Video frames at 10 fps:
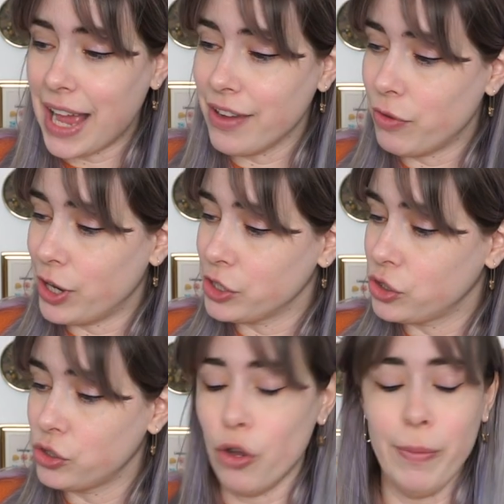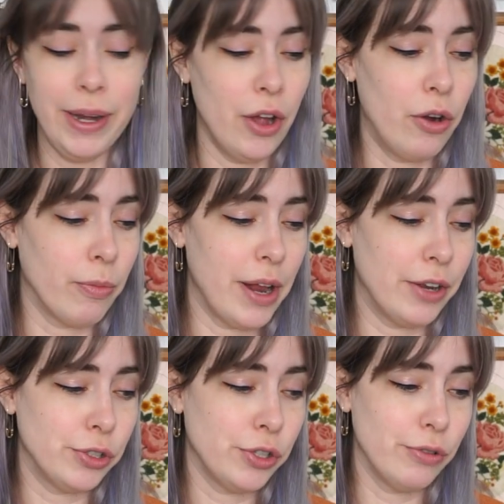I've watched so many home
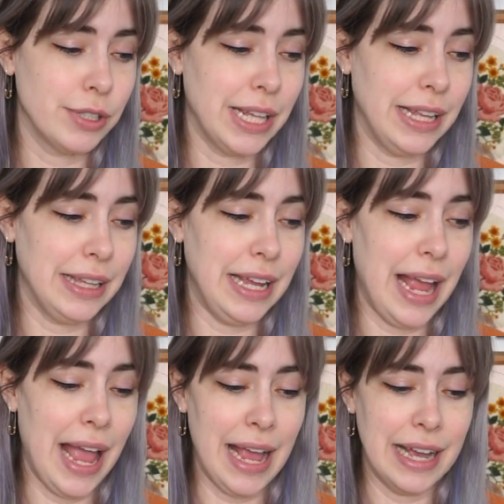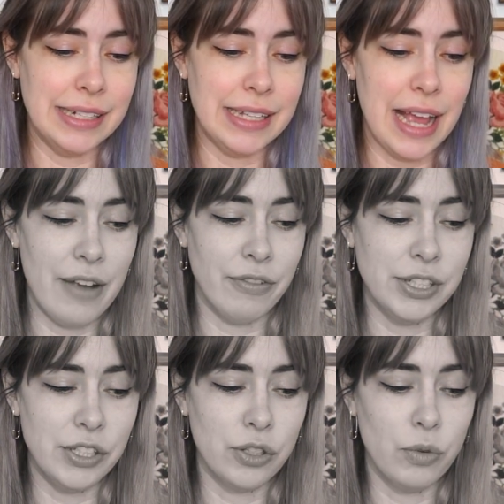reno shows lately, and every
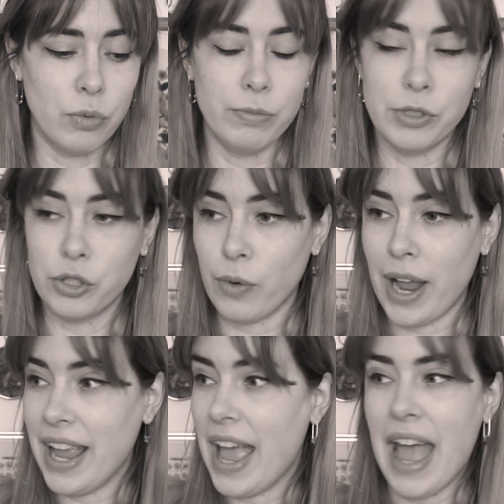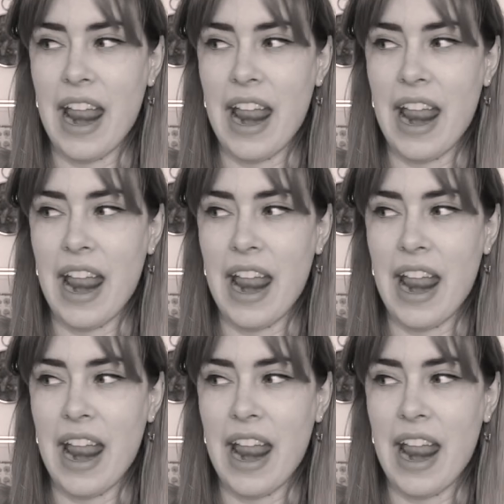single room is gray,